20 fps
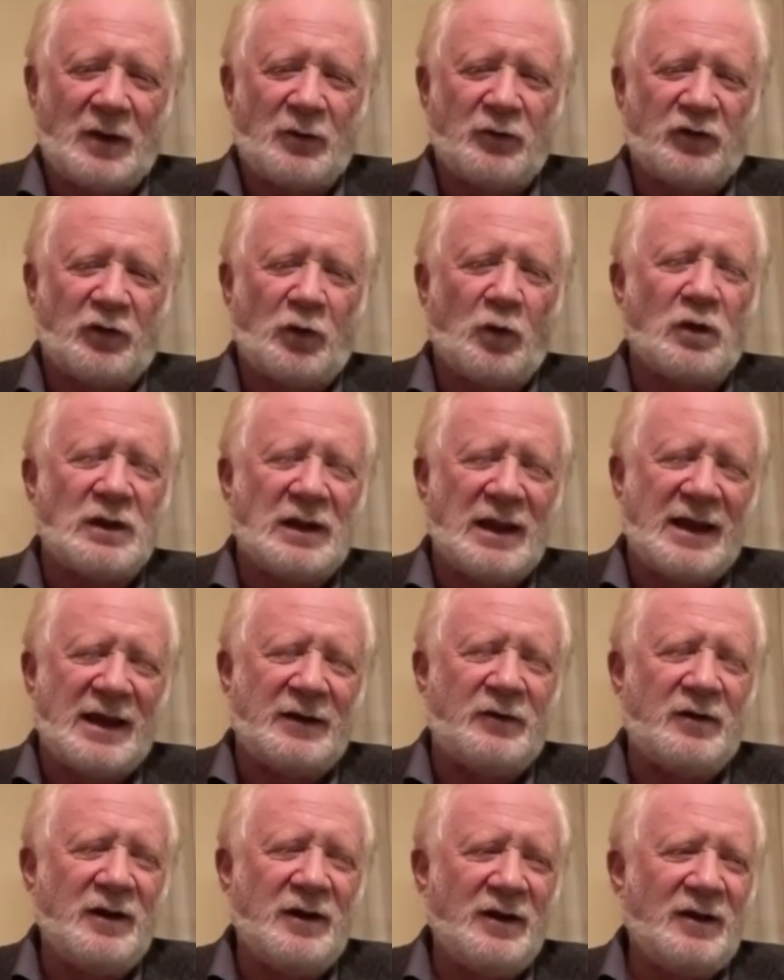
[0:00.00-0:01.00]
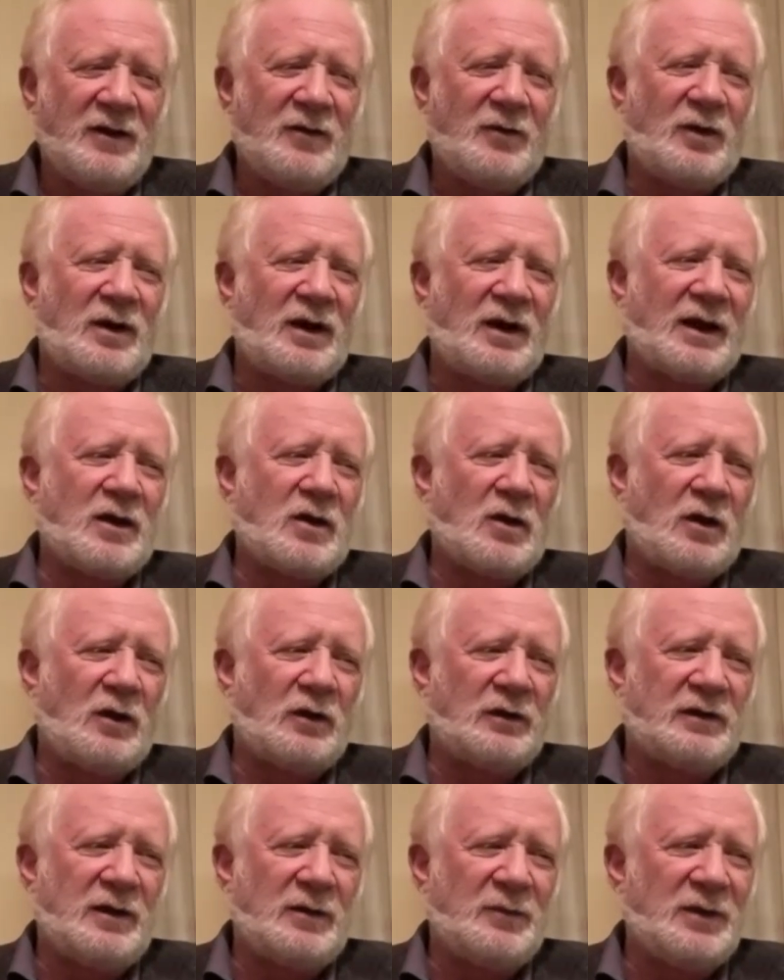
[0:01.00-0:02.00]
I was so glad when I
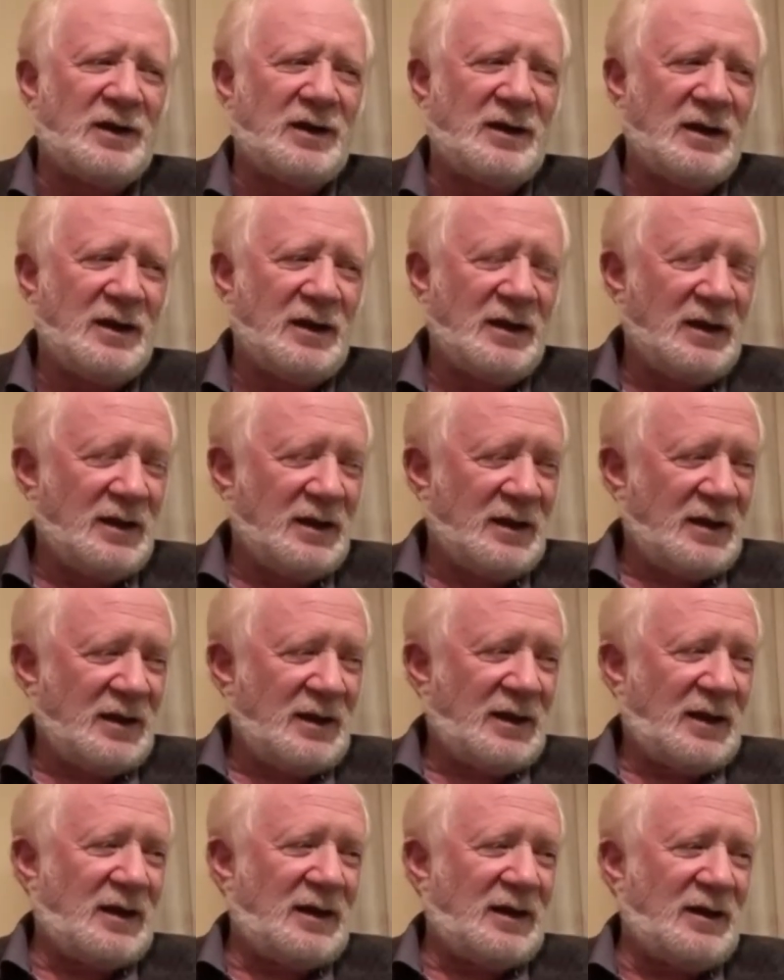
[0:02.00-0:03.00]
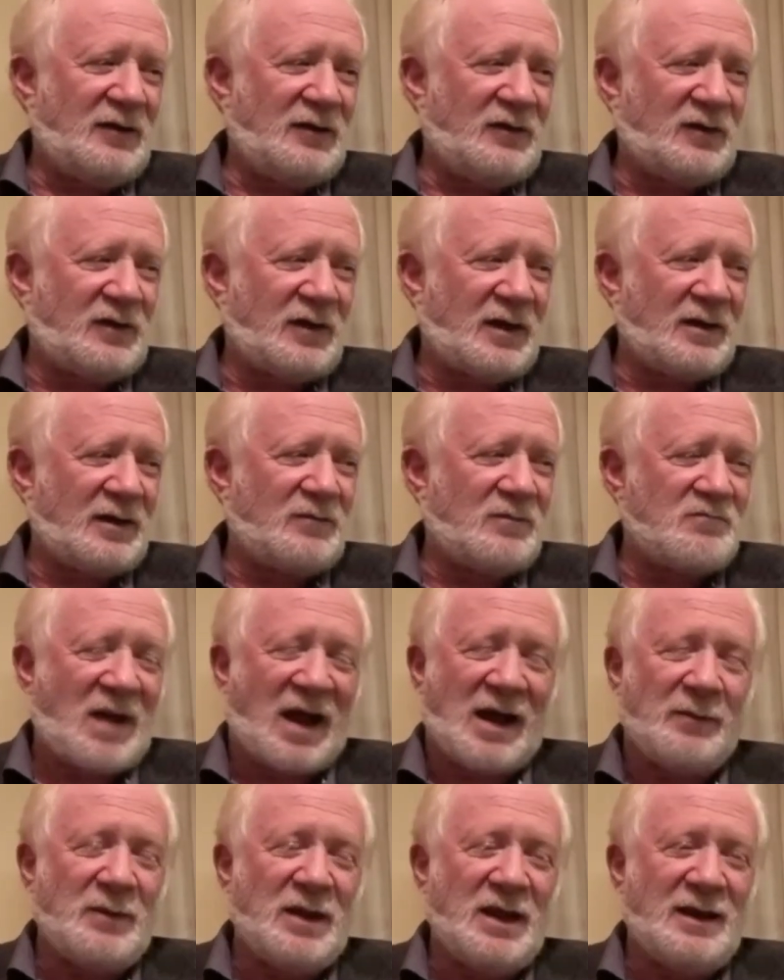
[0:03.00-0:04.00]
called him and he said,
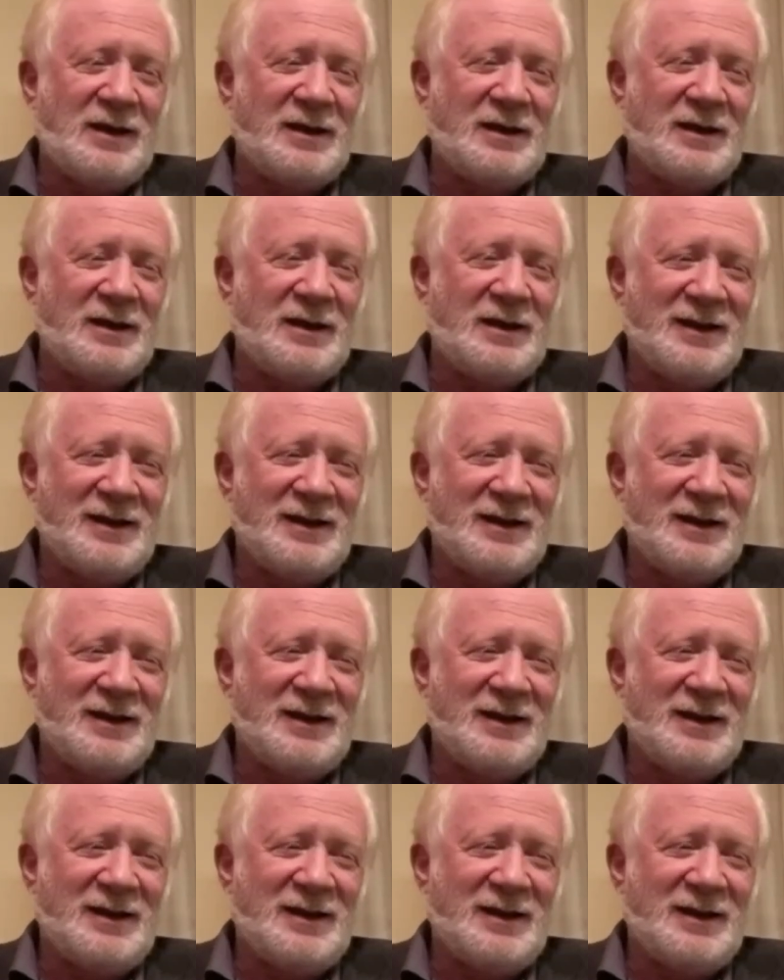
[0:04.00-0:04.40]
I'm in.